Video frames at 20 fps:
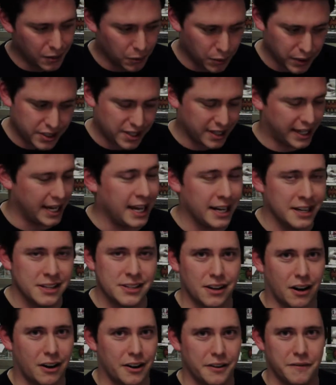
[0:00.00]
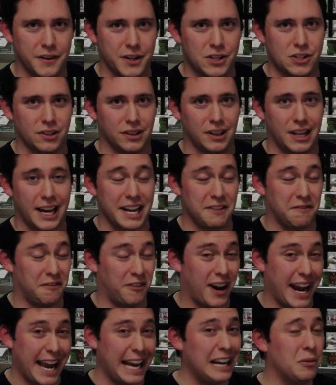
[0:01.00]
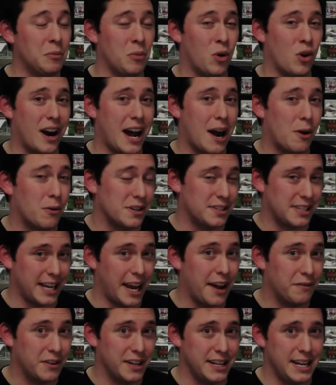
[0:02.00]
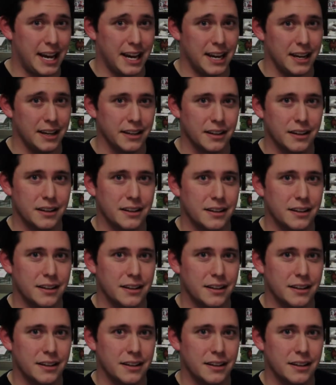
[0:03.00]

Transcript: which again is artificial light, for 8 or more hours every day.